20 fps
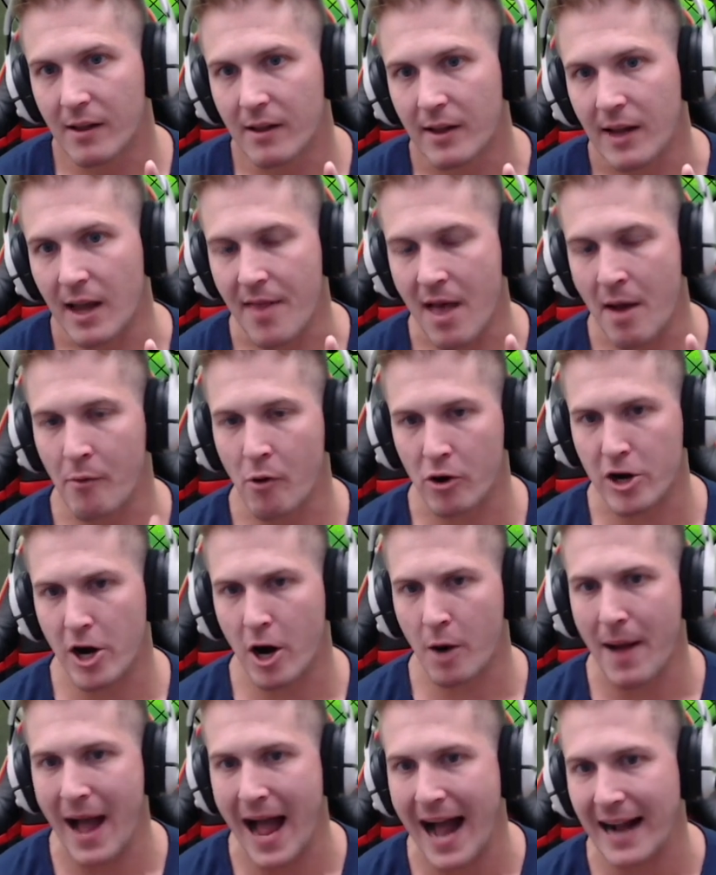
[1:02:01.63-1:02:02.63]
and then we'll
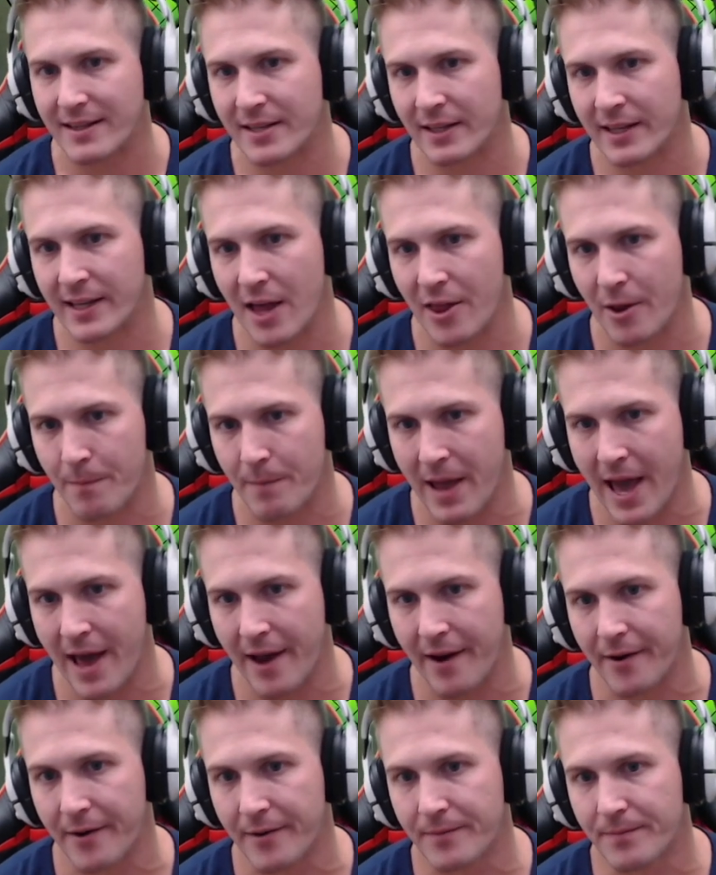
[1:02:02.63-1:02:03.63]
go back to the other
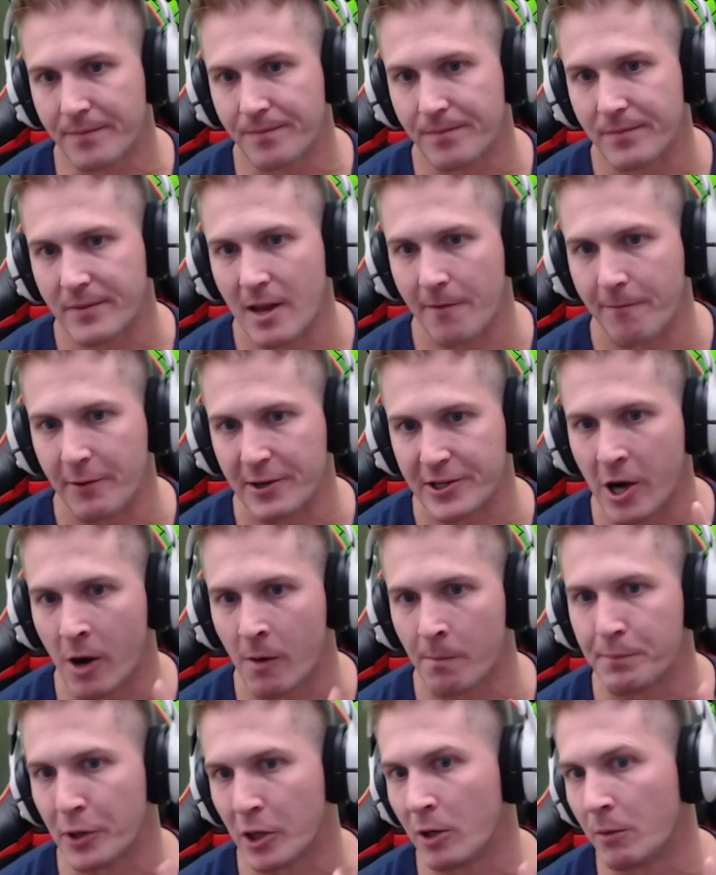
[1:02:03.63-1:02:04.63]
banner. If we
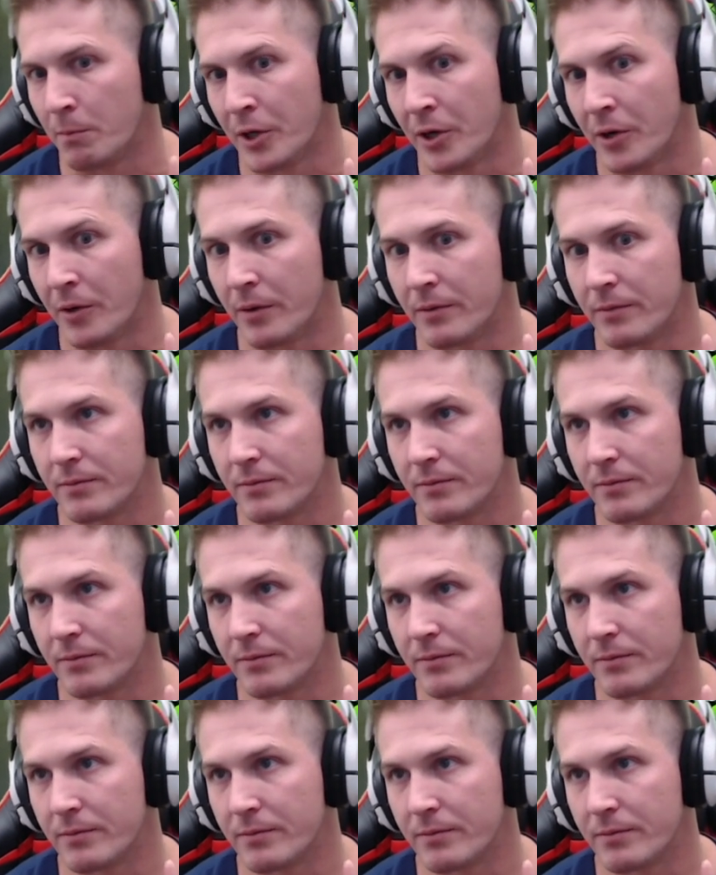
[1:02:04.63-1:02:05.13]
don't pull Boo.